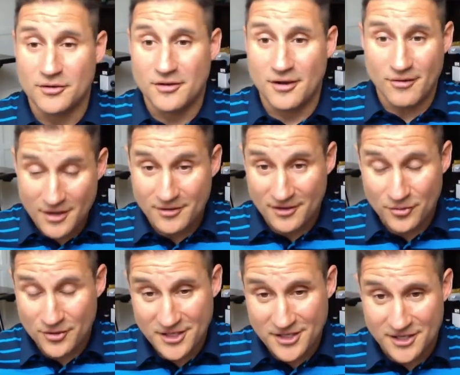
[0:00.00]
All right, that's
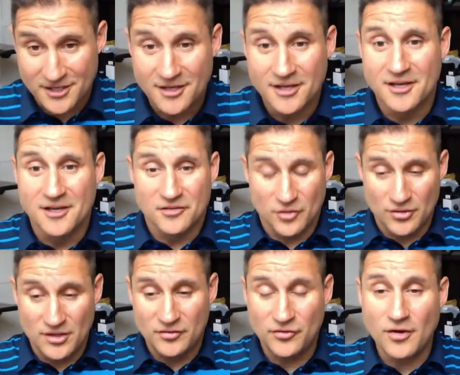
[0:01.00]
what they did. So
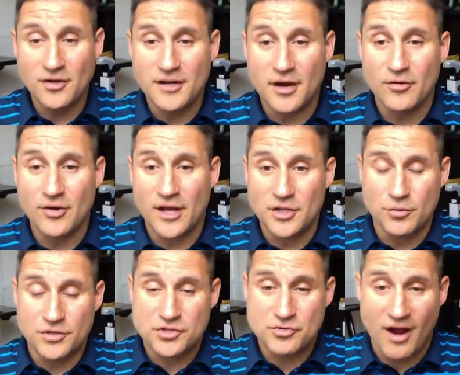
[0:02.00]
they started out, and you
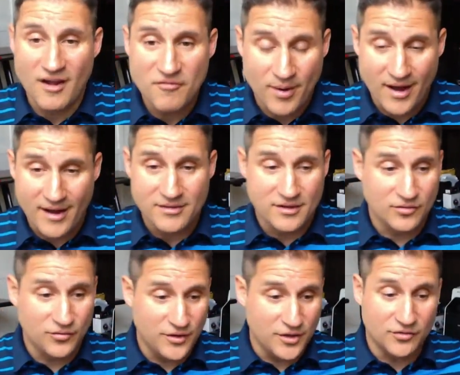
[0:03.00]
would drive by
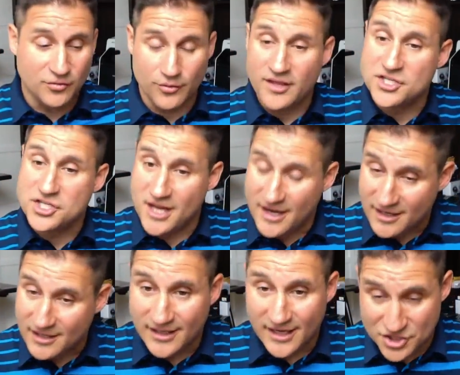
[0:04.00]
these fields where they
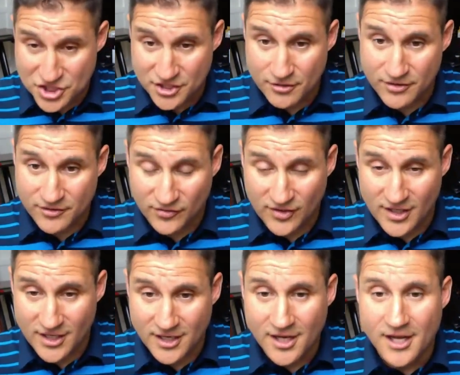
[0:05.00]
genetically engineer the
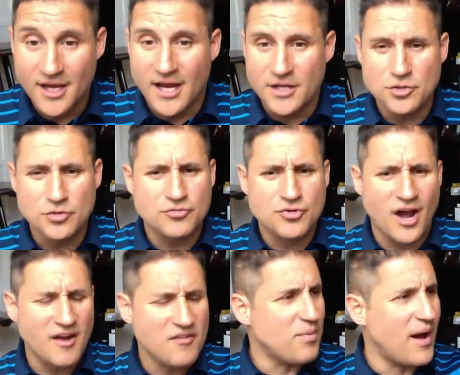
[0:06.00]
seed, and you'd
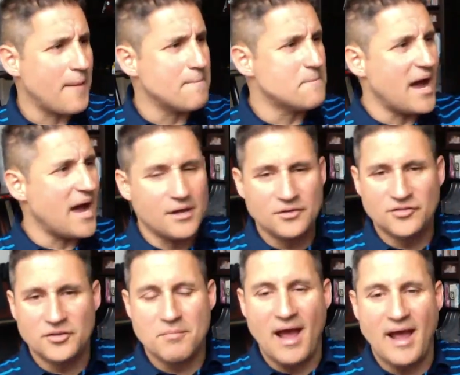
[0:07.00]
drive by miles
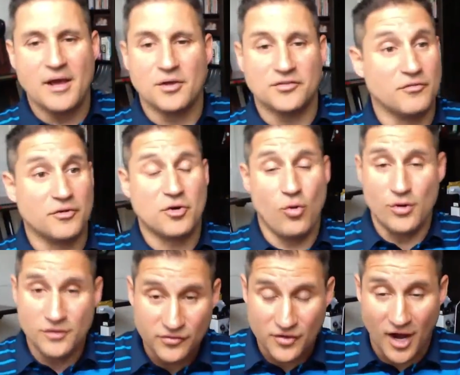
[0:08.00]
and miles of a
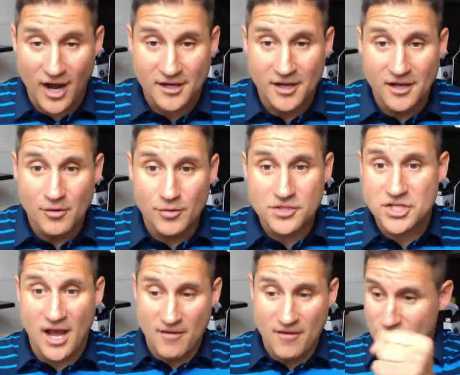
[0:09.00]
corn stalk, which
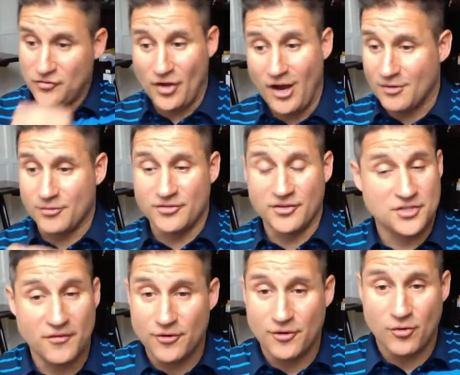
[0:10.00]
every stalk was a
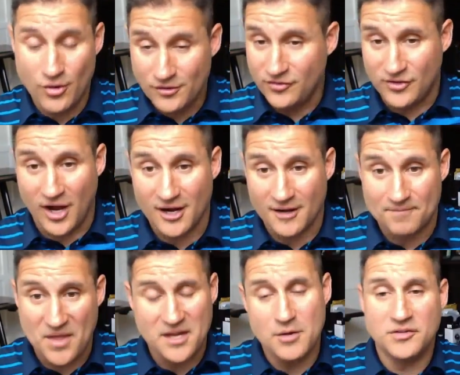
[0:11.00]
different corn stalk,
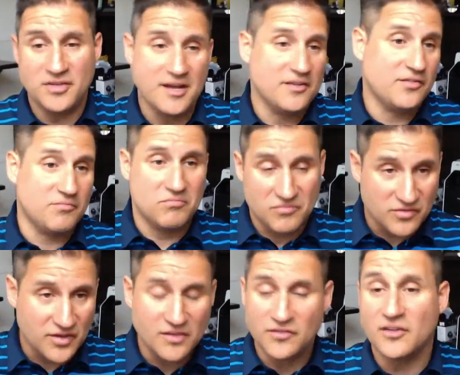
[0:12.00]
and it would take
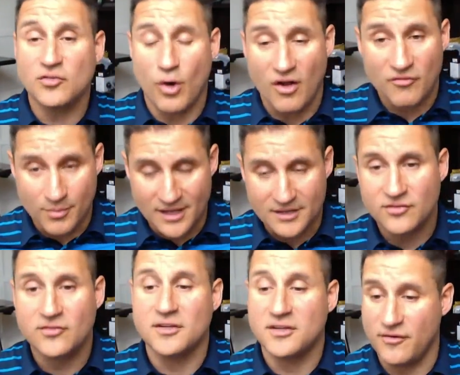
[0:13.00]
six to 12 months
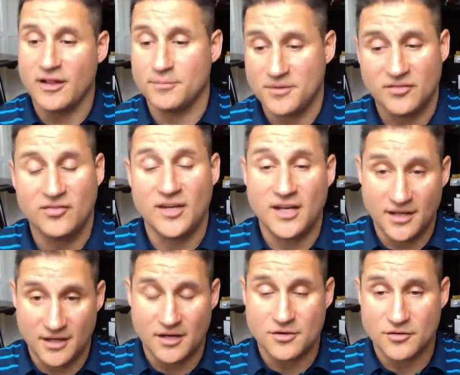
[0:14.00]
to develop the seed
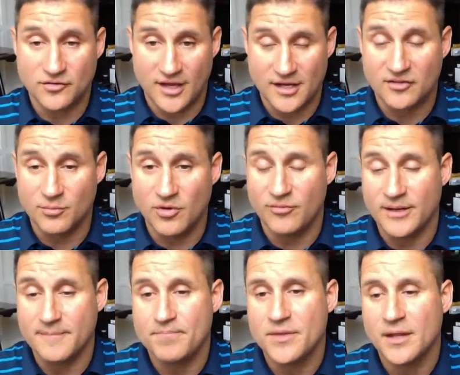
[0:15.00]
and understand its movement.